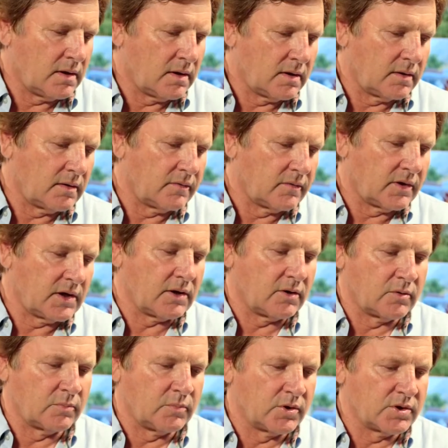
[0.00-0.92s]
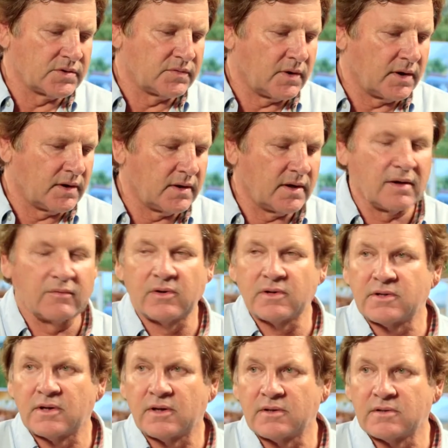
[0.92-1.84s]
very old bush wine. The
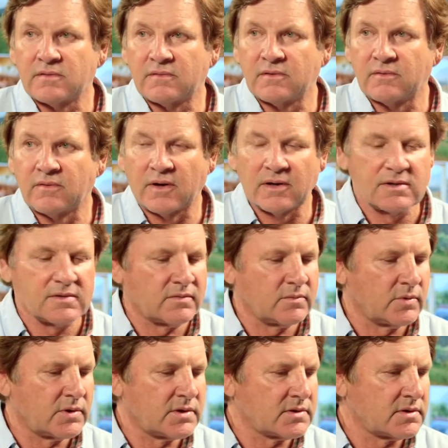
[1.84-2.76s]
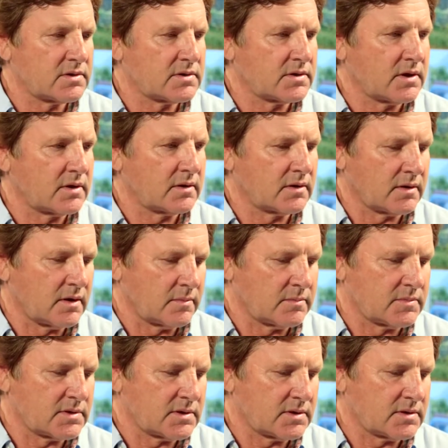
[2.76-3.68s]
average age of the vines from which the Chenin
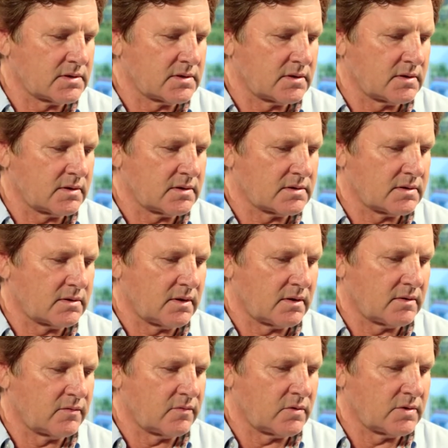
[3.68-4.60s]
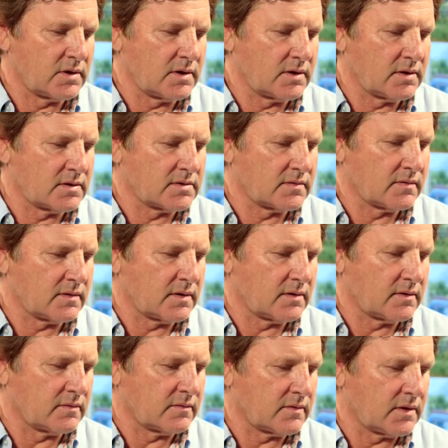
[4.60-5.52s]
comes is around 40 years
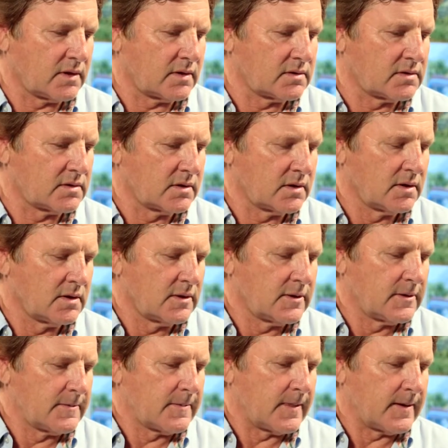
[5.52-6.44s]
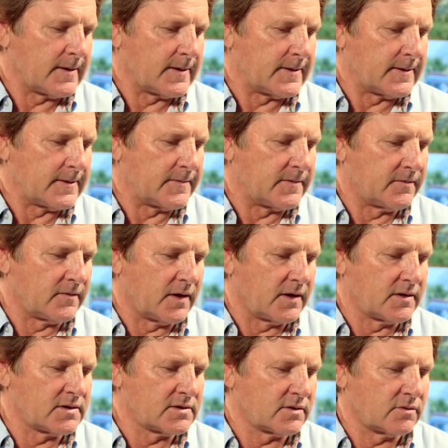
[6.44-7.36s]
of age. The
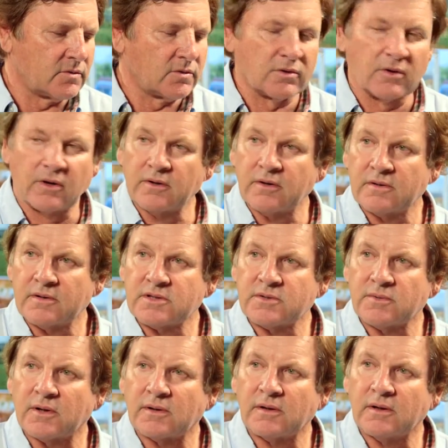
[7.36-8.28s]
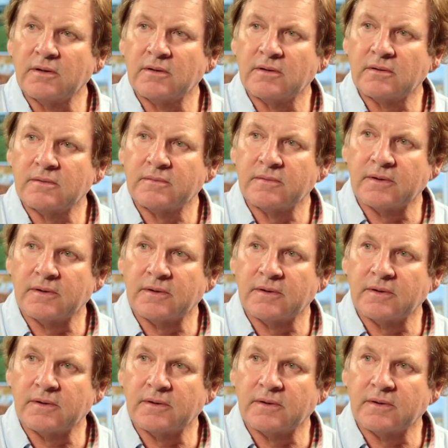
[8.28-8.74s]
vines are all grown in the Swartland.